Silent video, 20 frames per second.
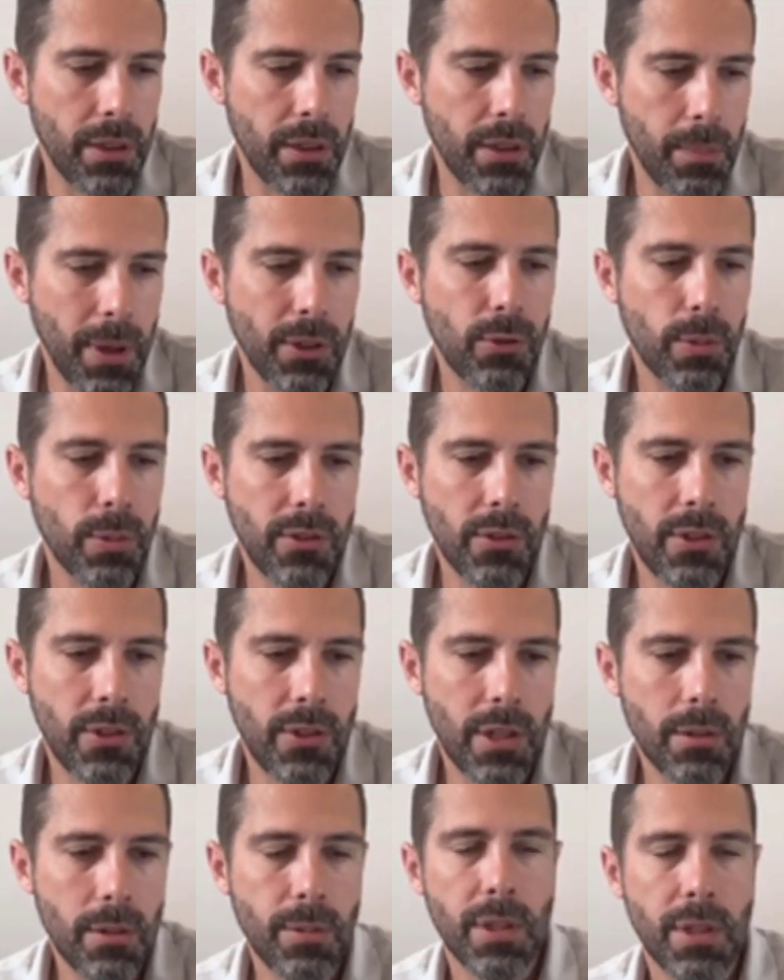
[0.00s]
best way to
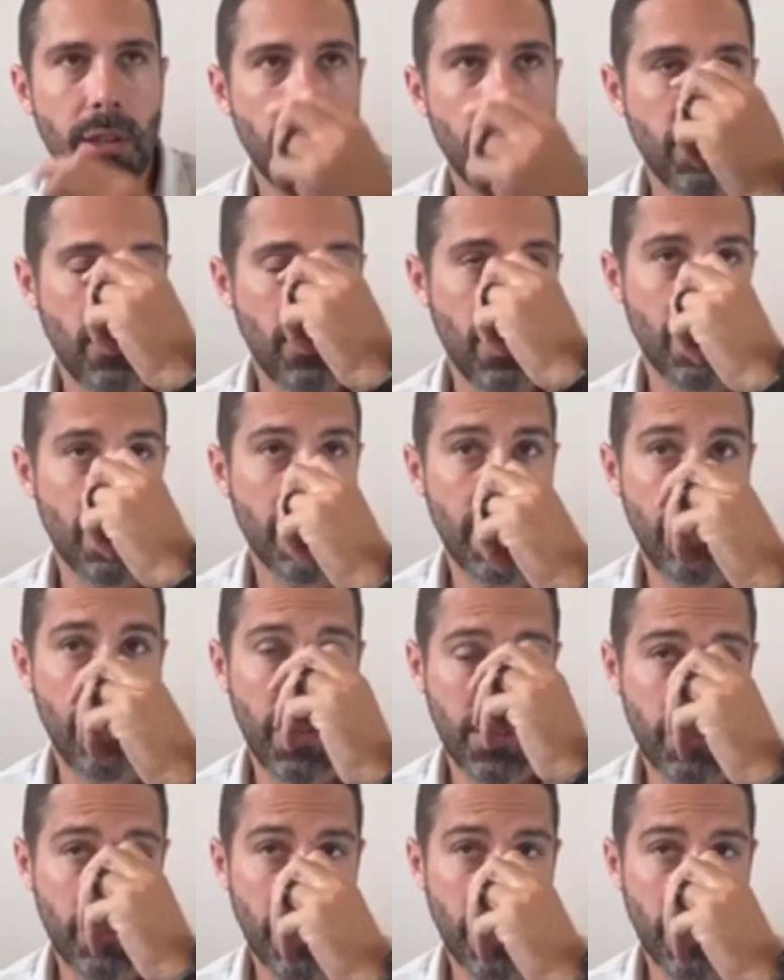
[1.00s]
deal with it is to give
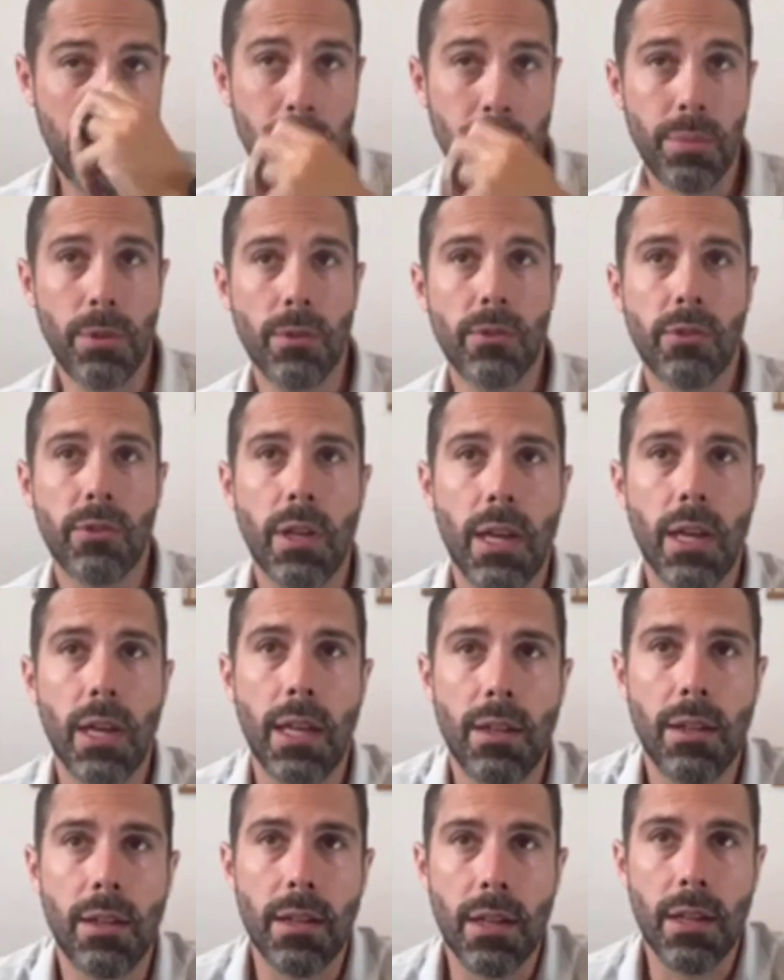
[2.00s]
examples
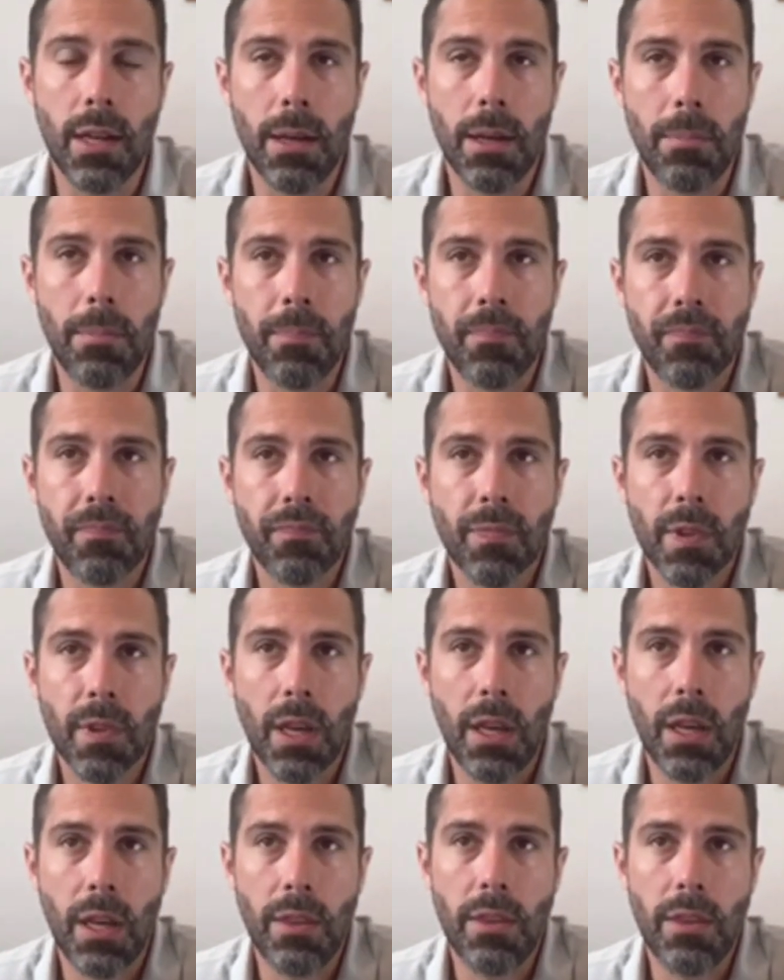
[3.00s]
and
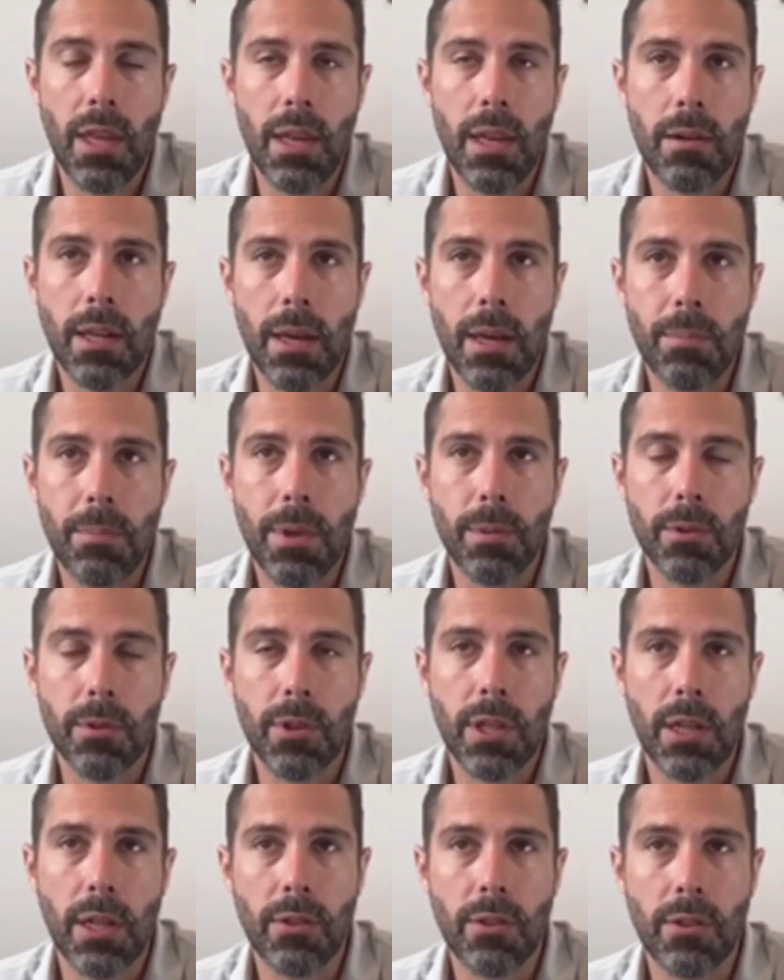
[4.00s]
then get people
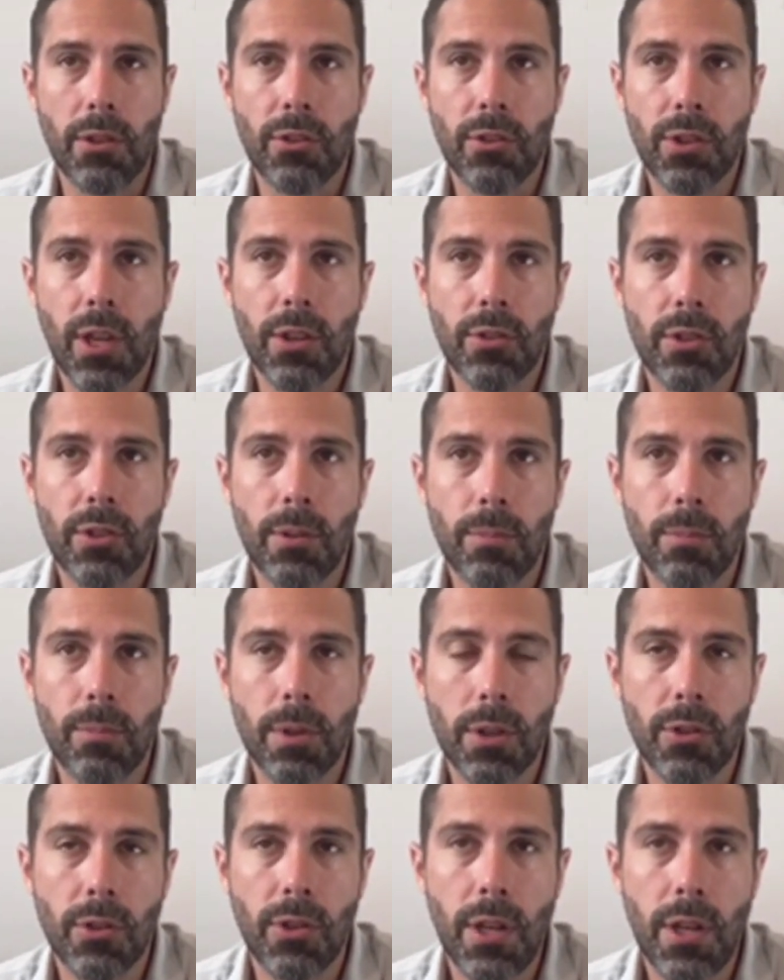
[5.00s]
to kind of discuss them,
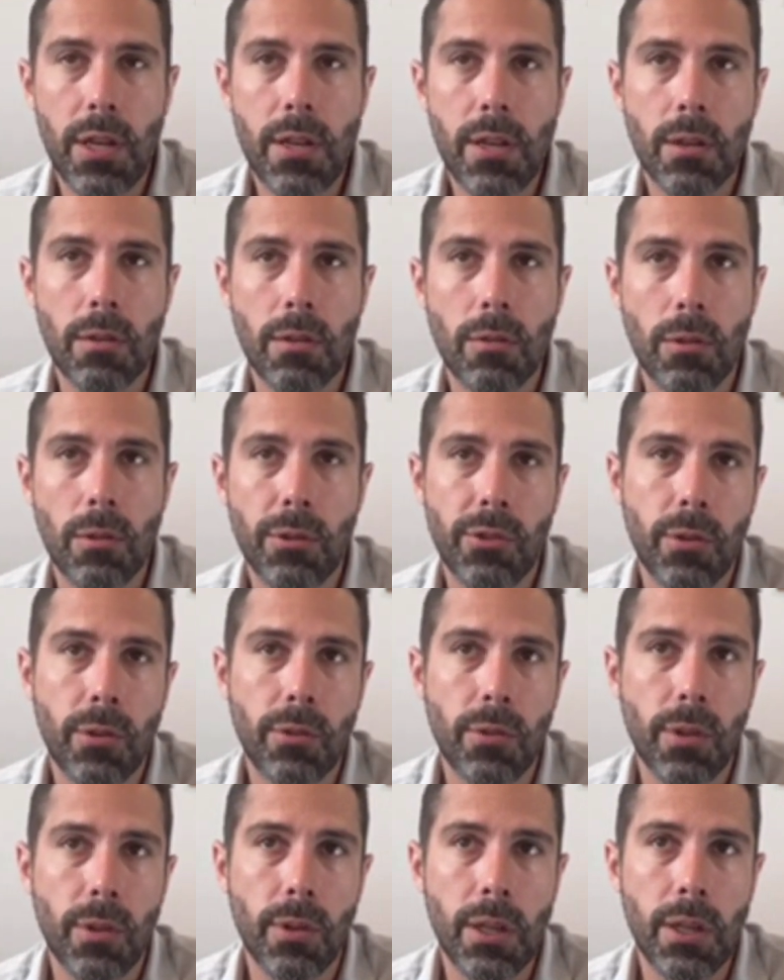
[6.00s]
because then you can
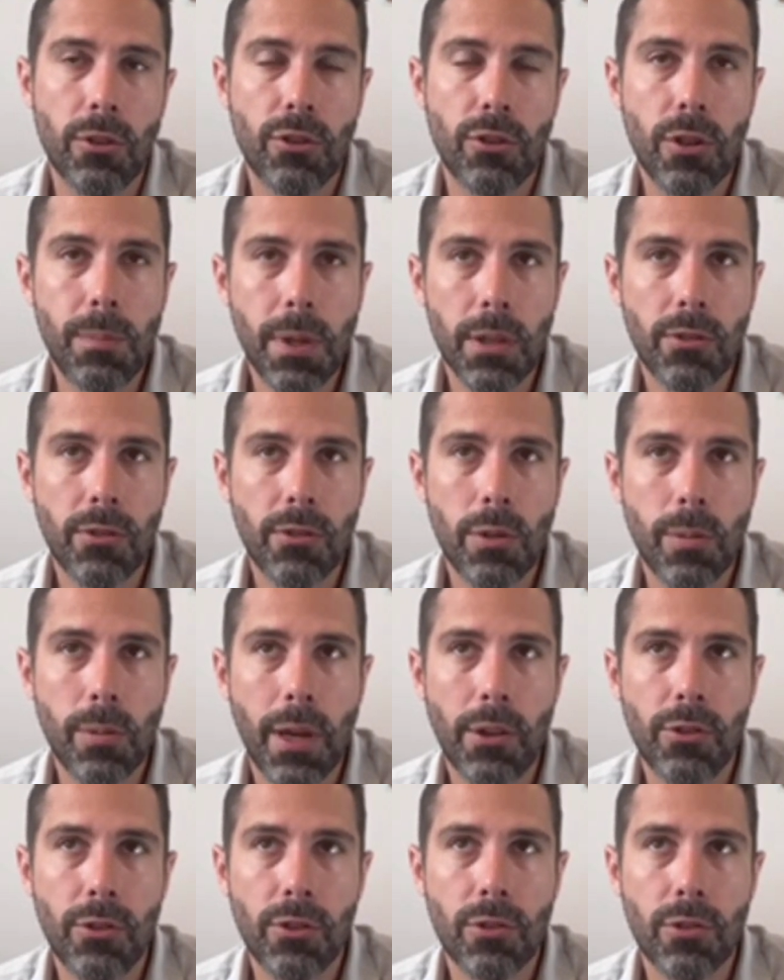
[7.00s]
also, it should be a
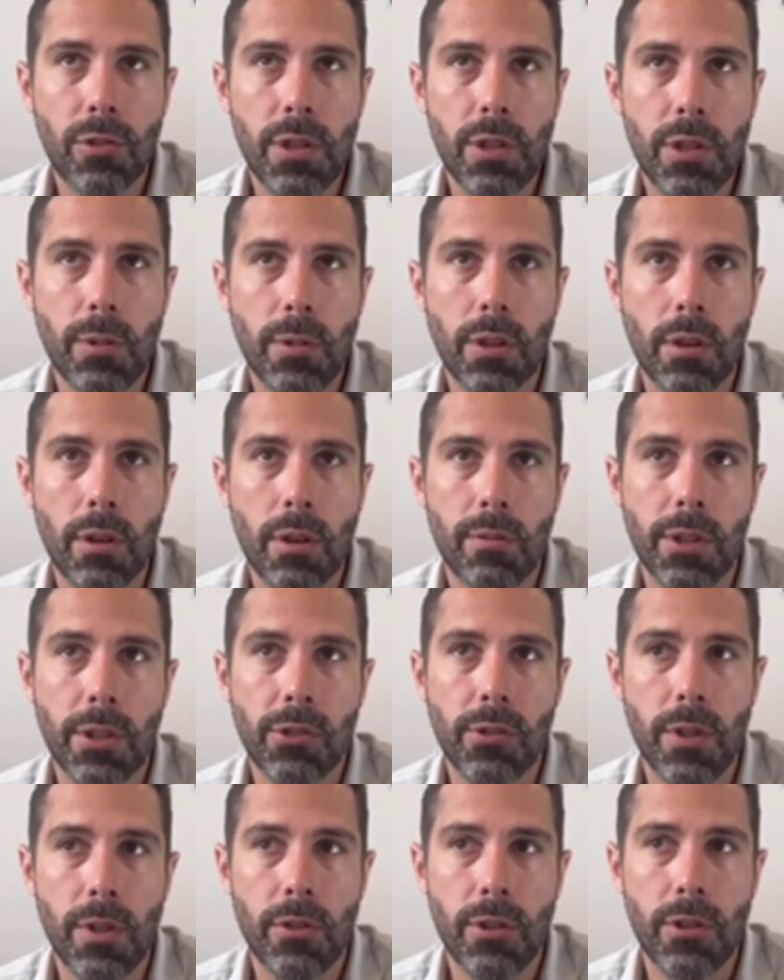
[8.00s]
two-way street with
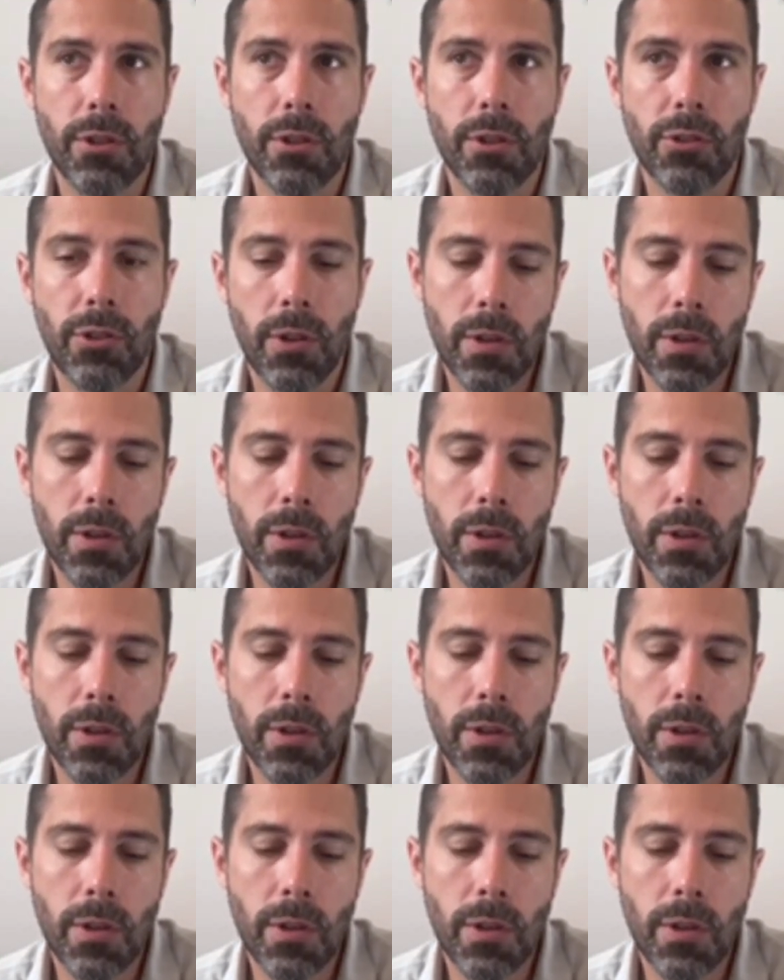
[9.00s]
conflicts of interest.